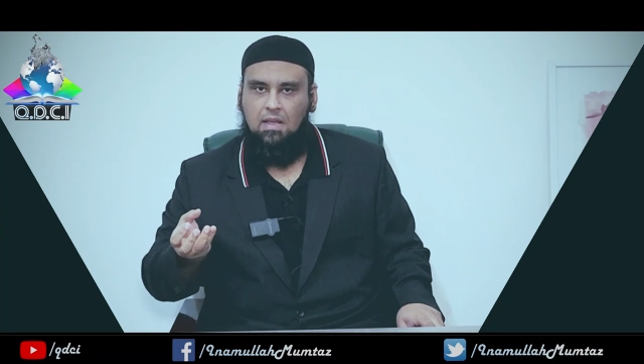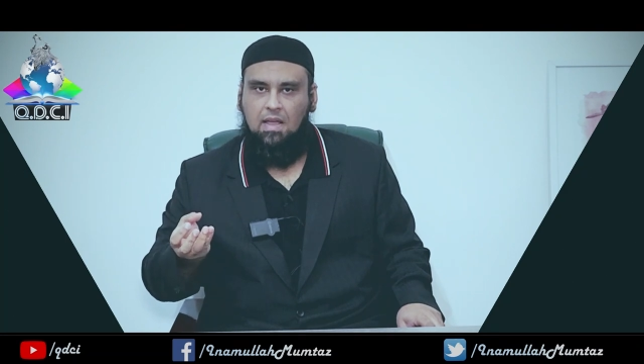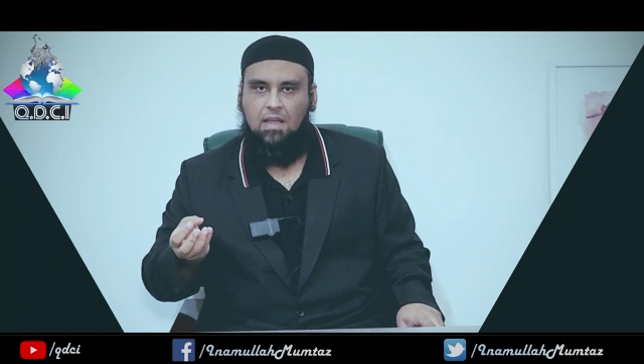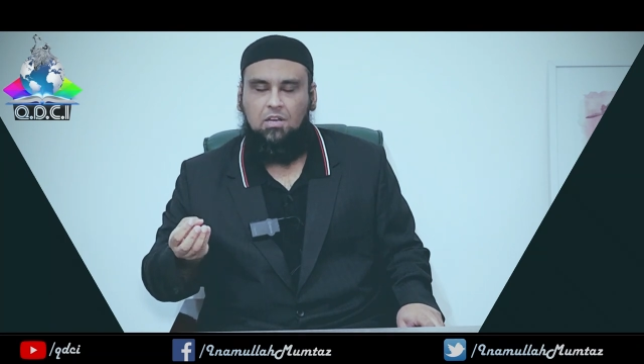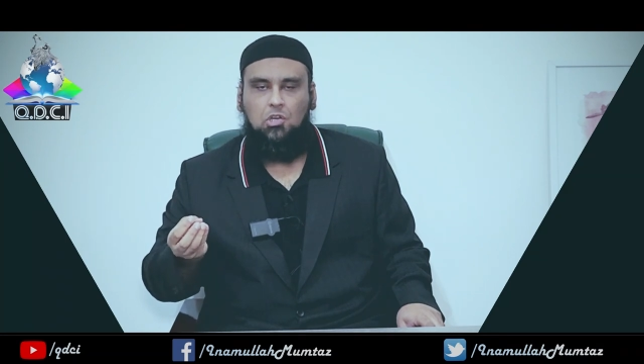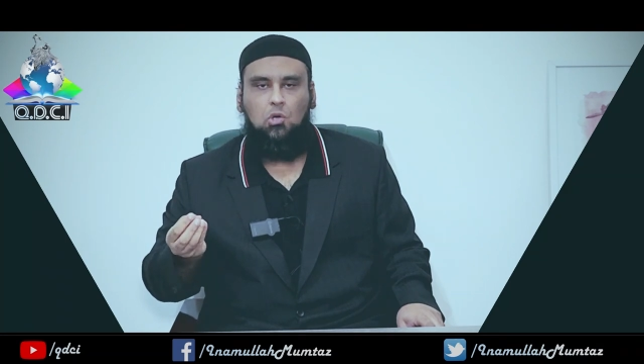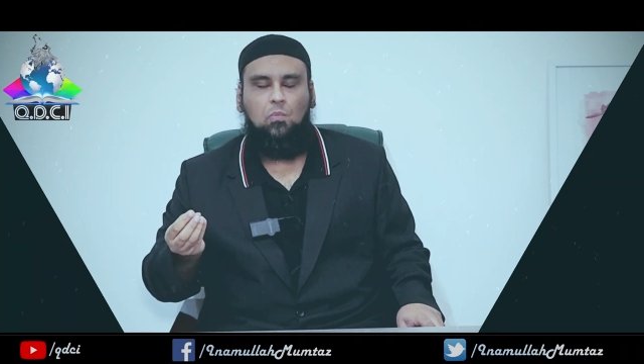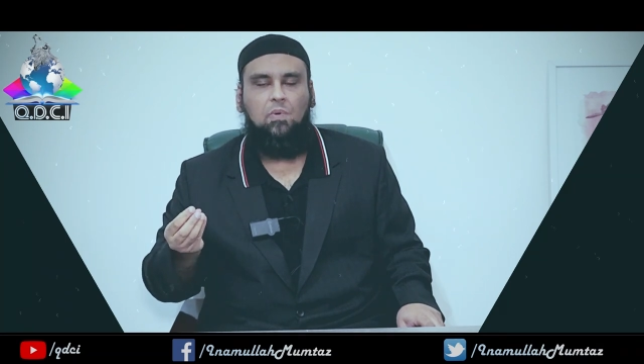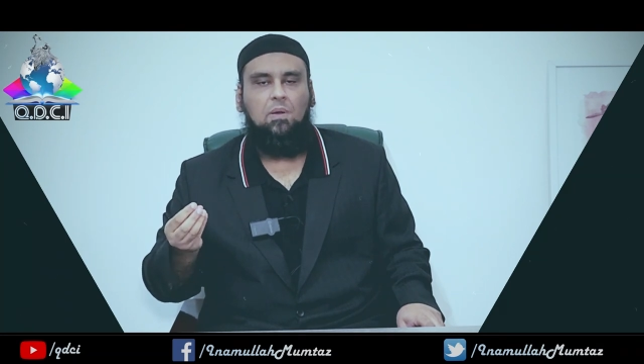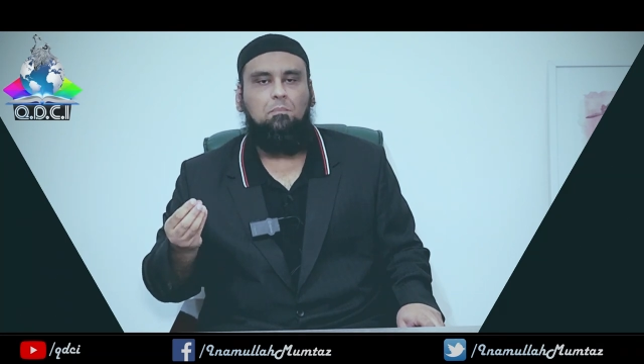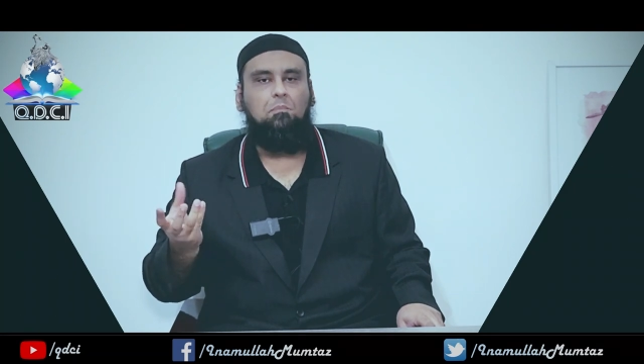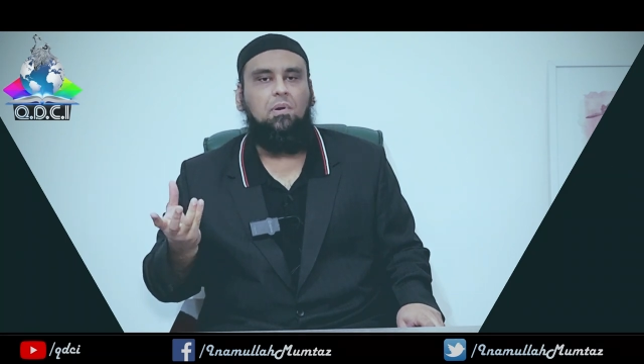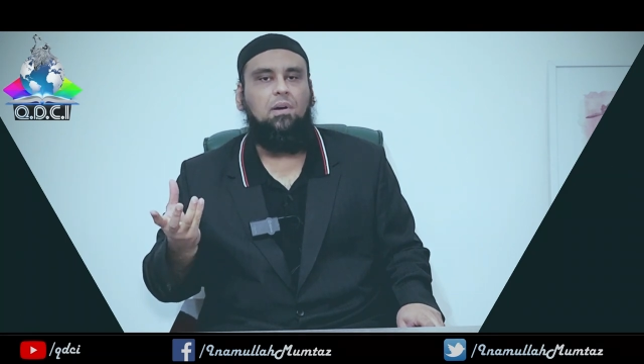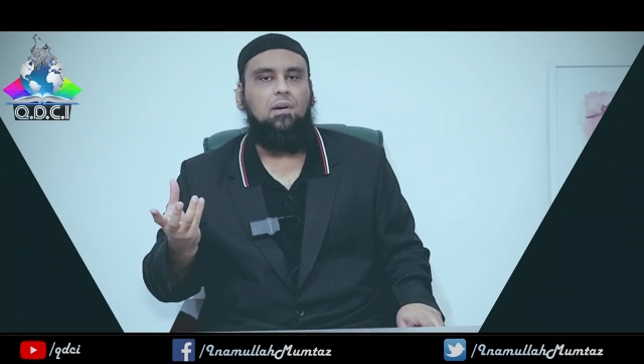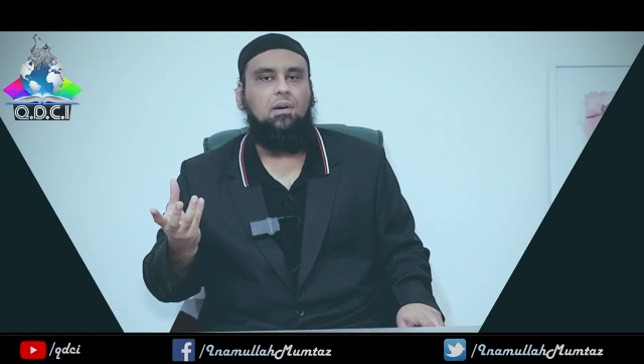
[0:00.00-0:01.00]
and you will
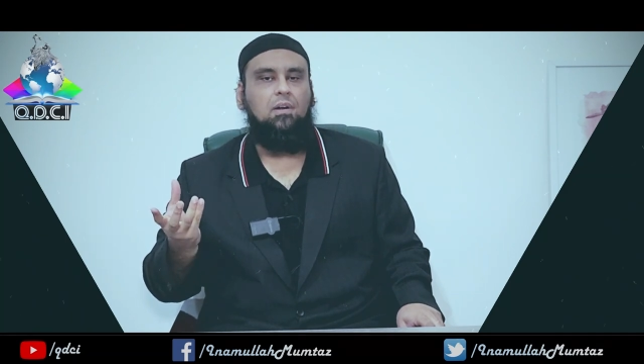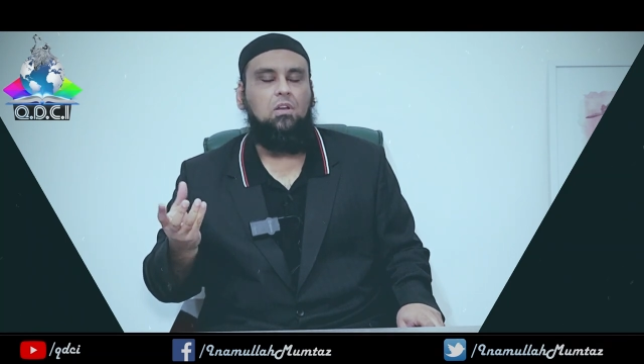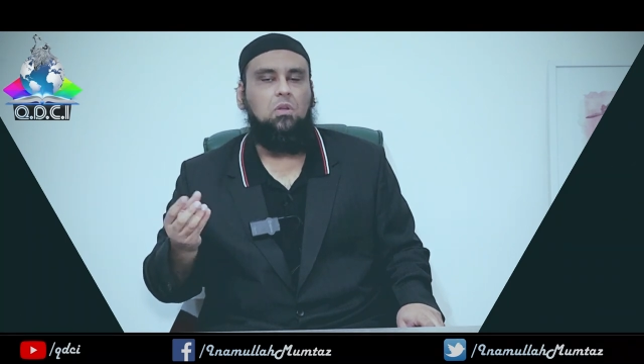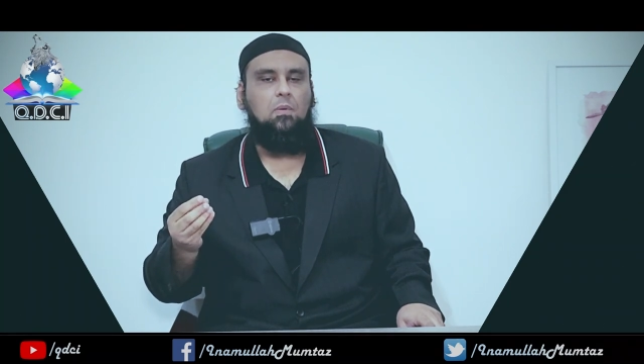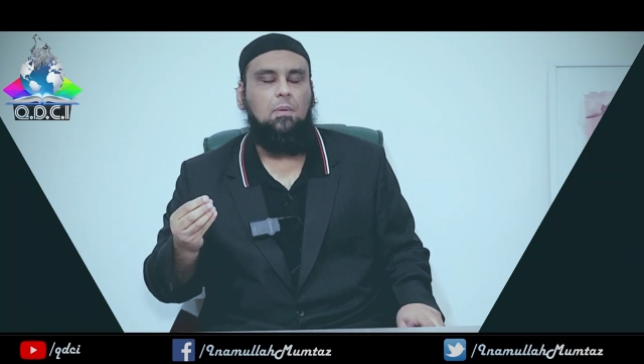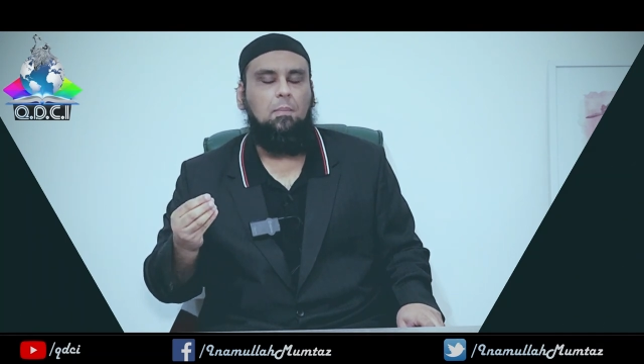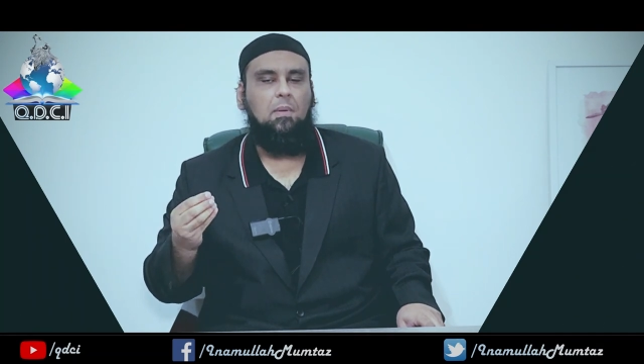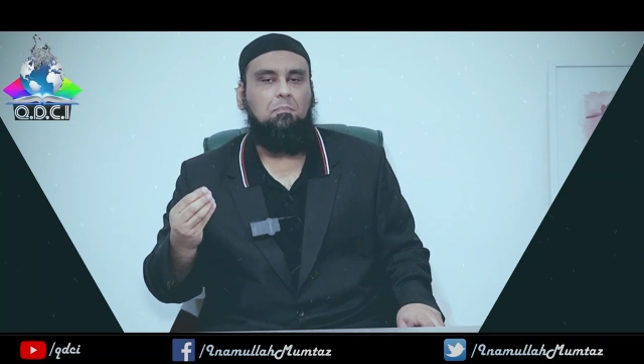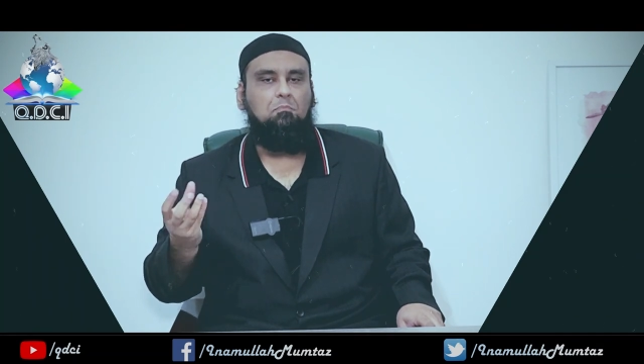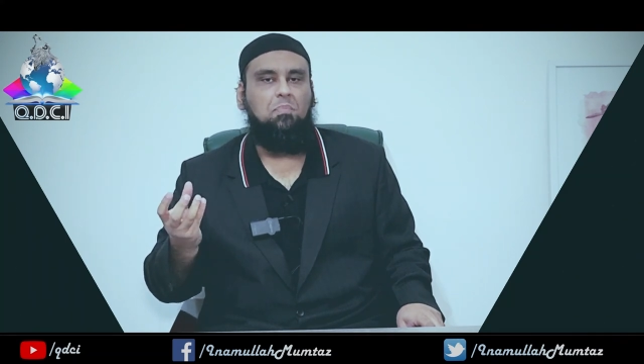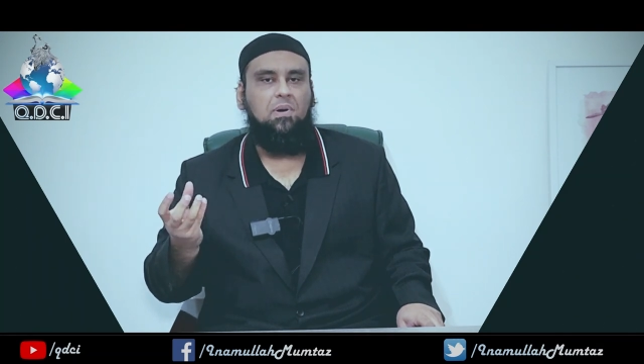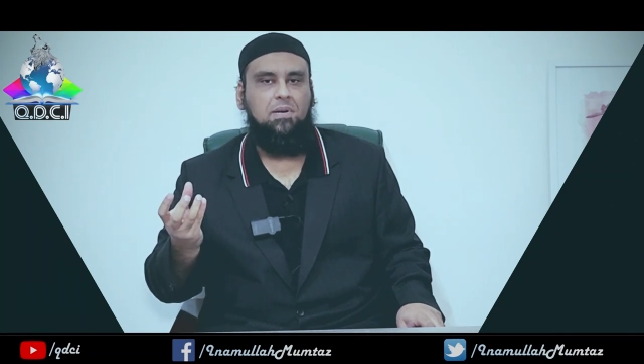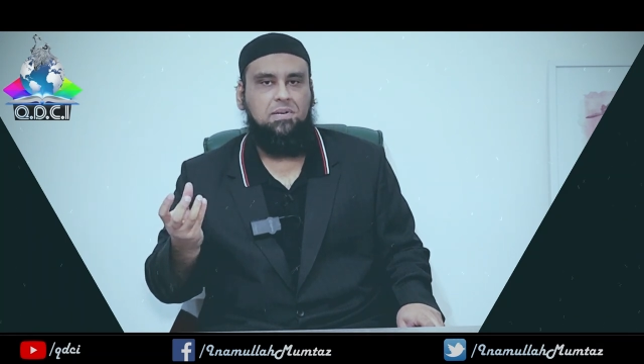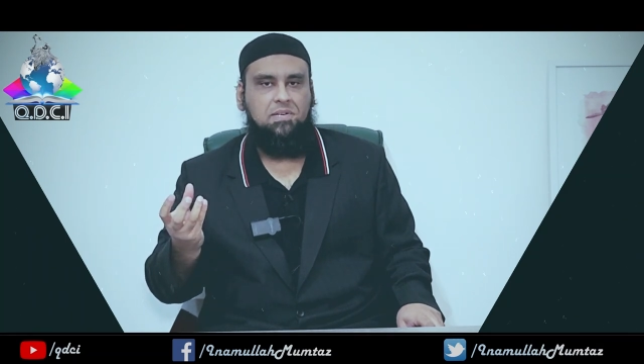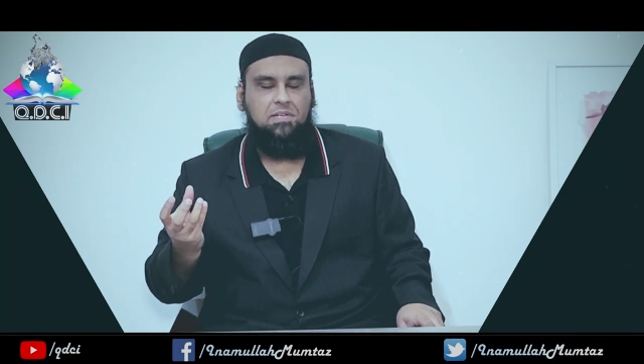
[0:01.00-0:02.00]
burn, you will be
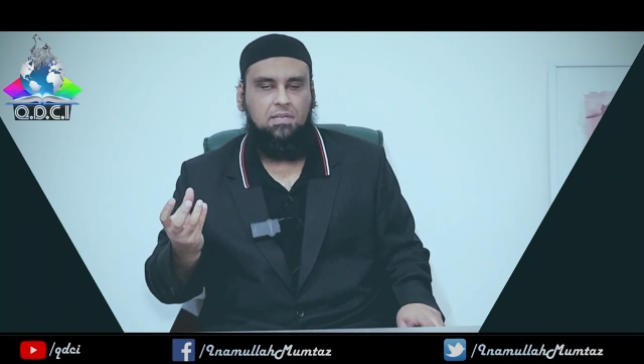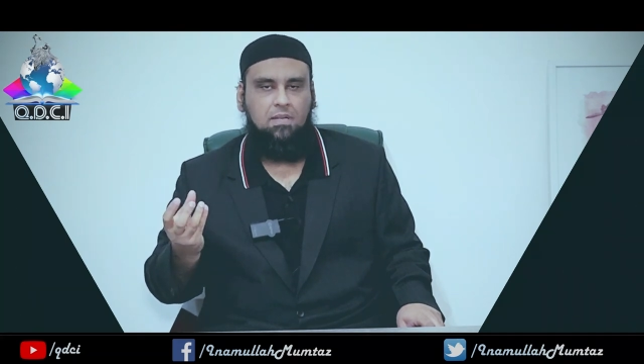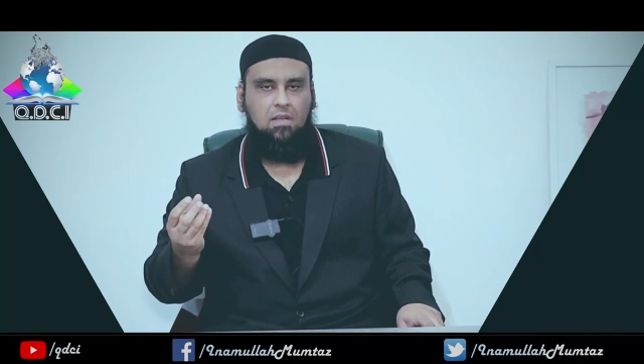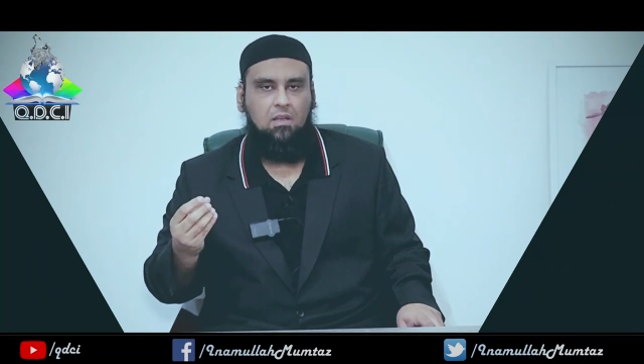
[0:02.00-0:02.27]
burnt